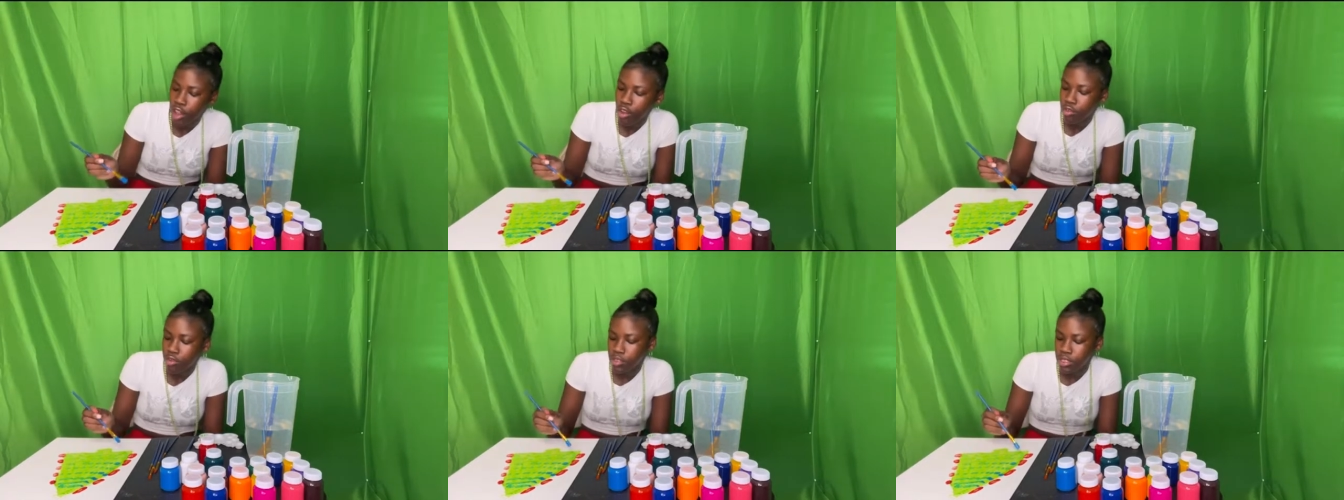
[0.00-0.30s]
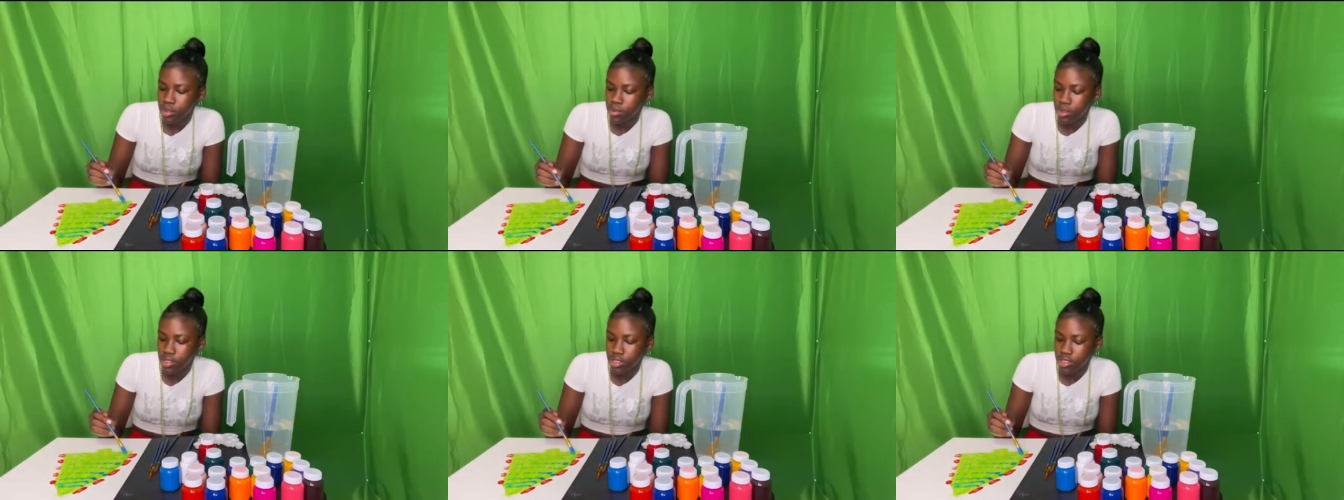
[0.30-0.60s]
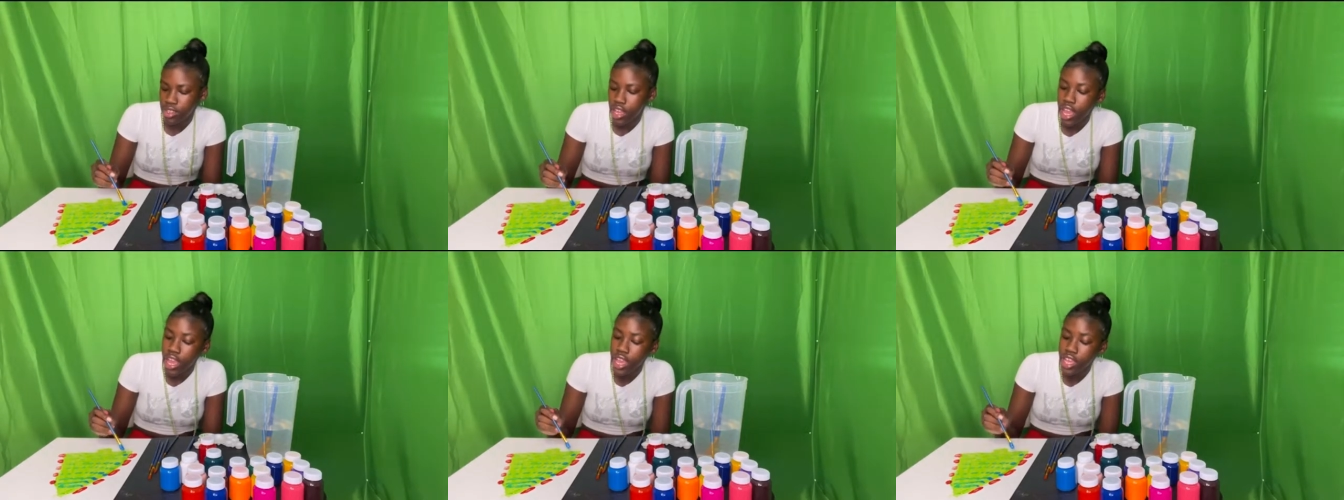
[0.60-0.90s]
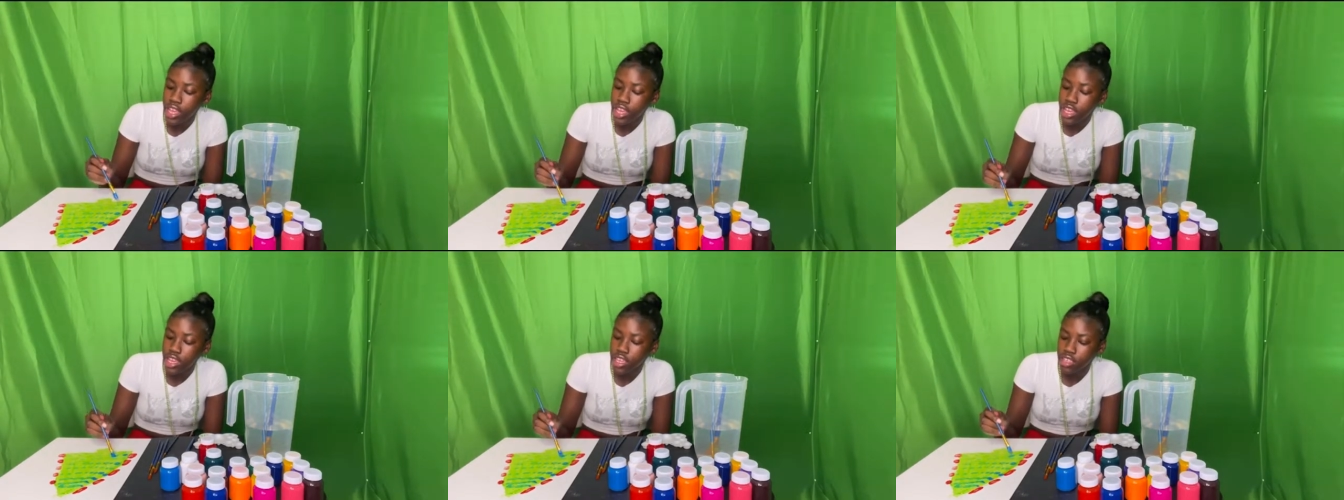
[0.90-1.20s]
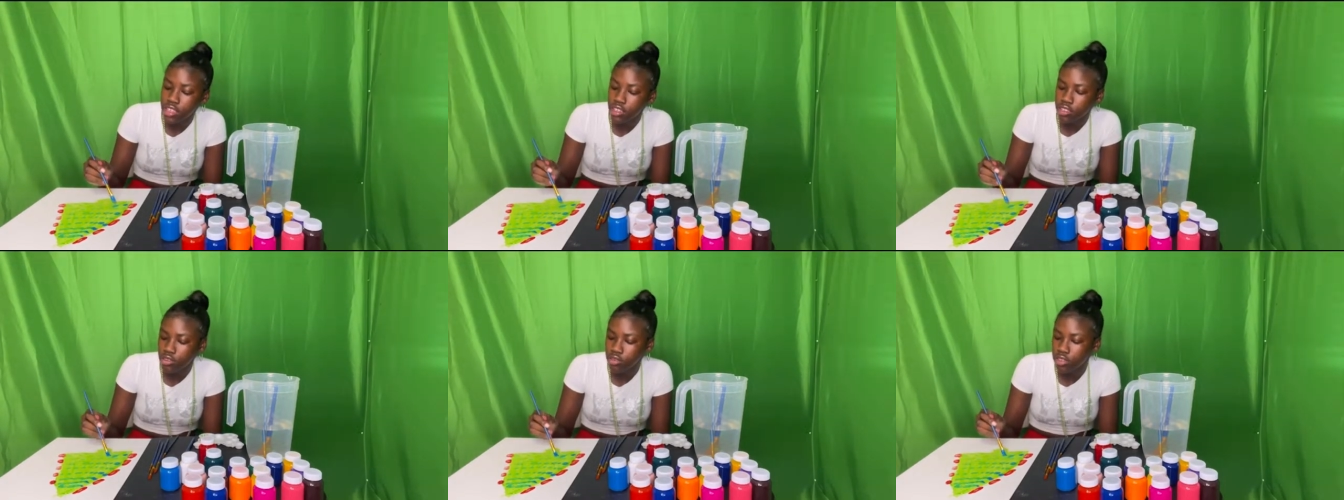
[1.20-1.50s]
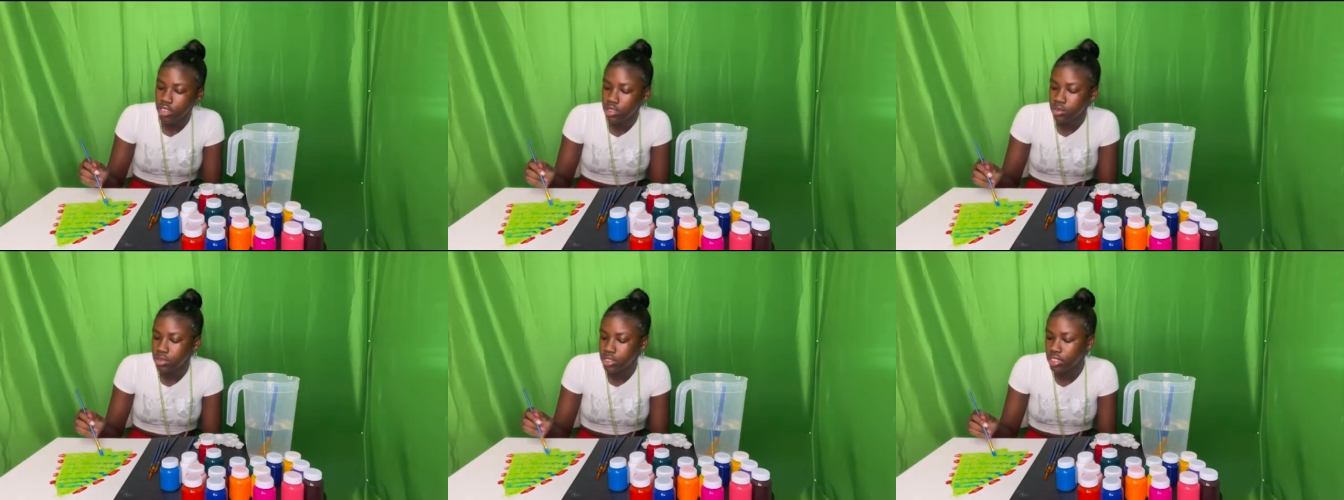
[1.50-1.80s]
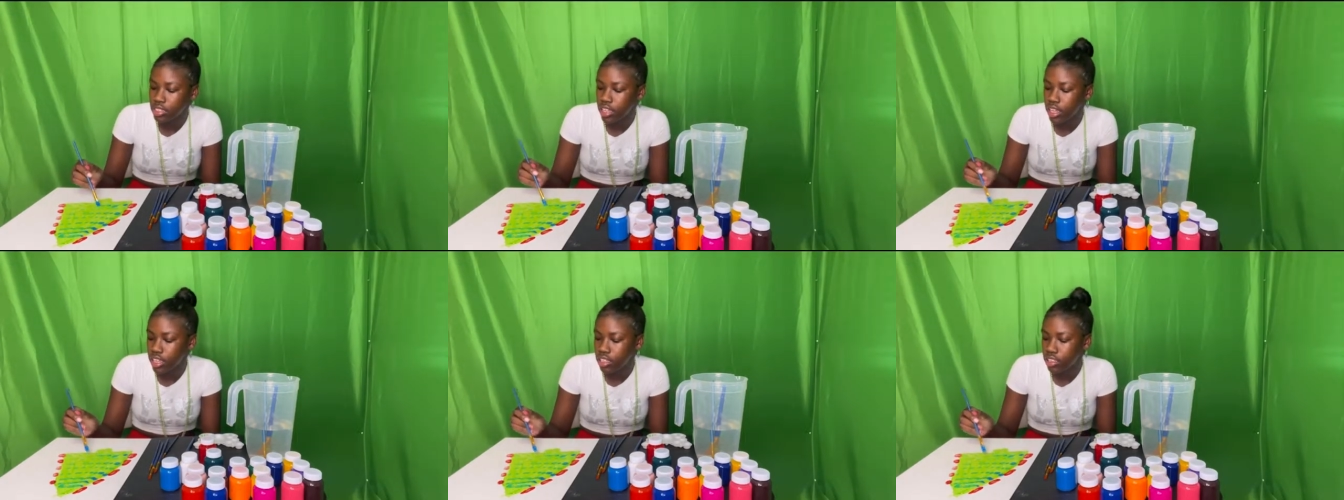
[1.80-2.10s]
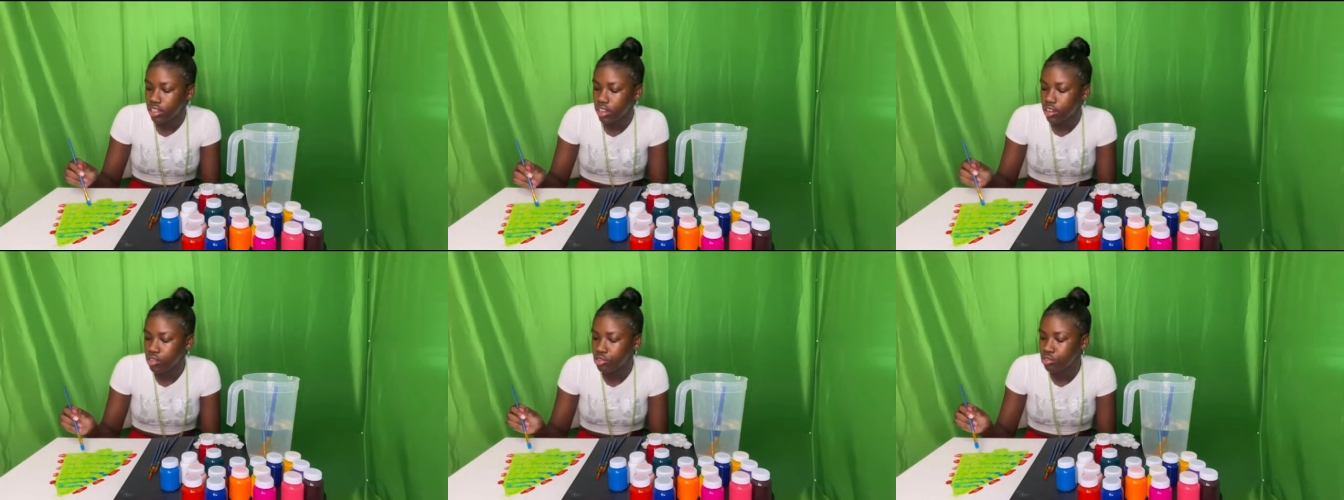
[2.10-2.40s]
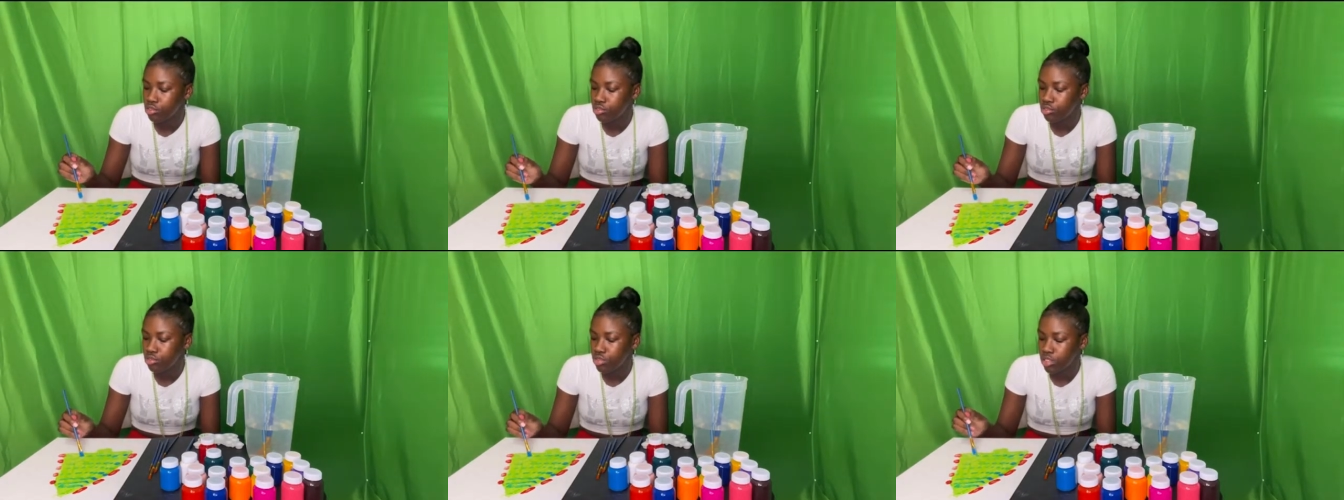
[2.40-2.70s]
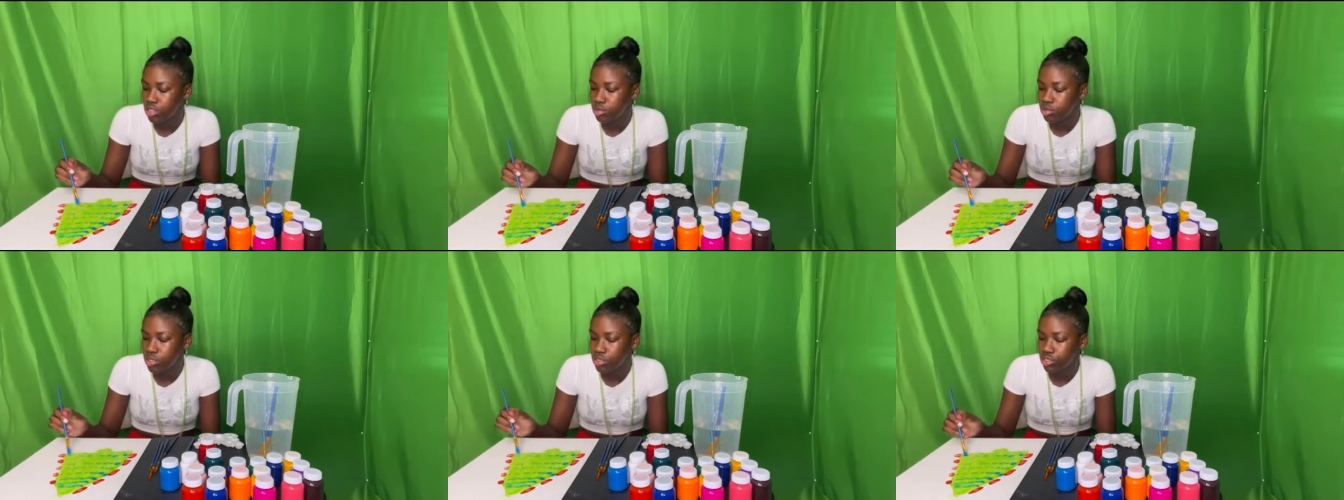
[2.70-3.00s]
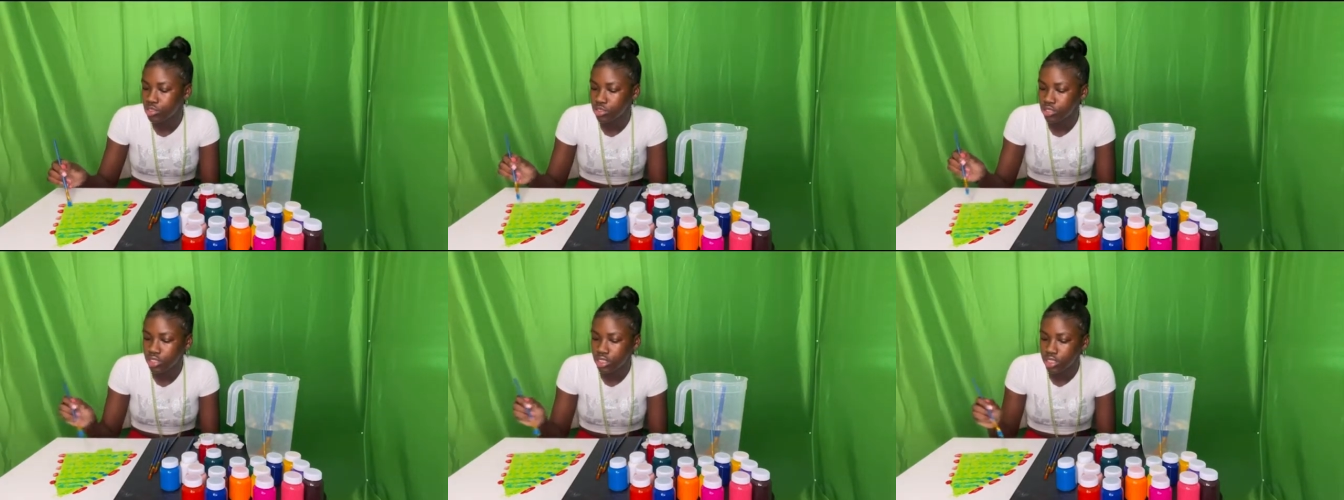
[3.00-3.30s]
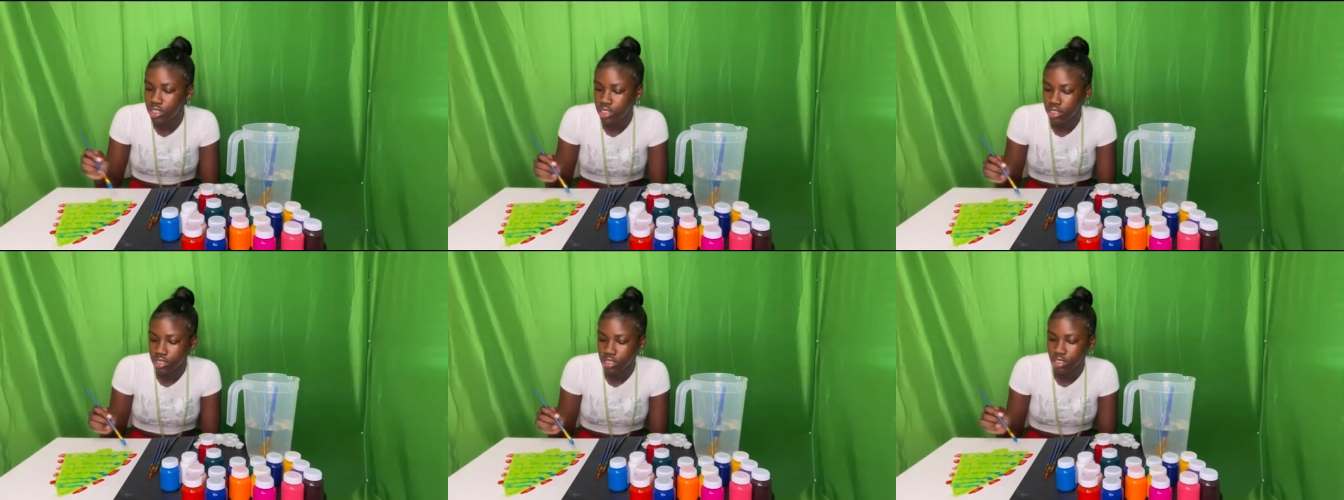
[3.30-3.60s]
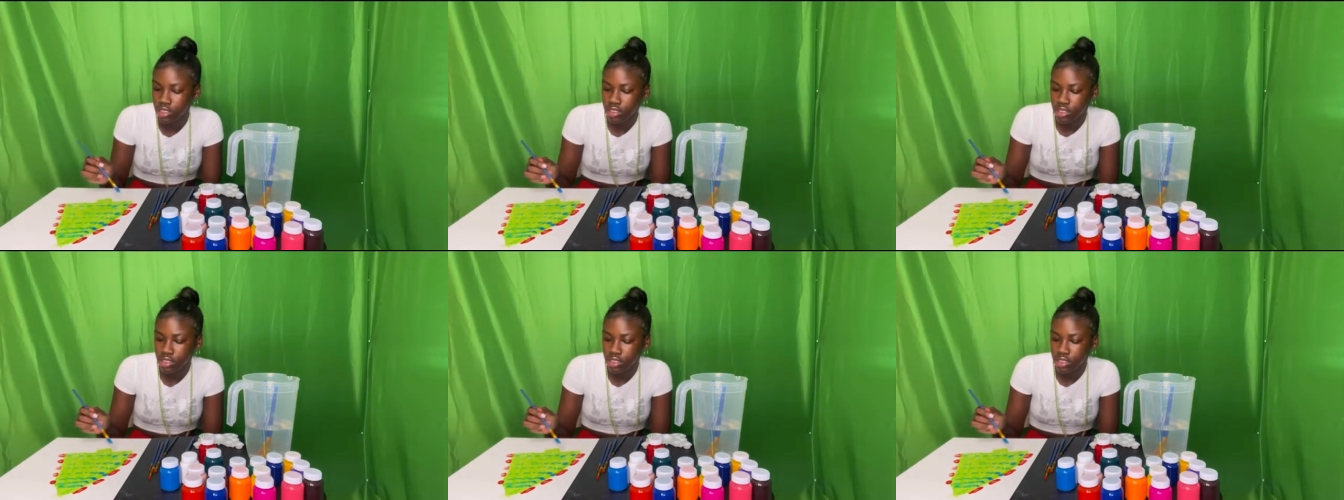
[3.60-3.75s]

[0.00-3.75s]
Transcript: Christmas day is Christmas light. Oh, Christmas tree.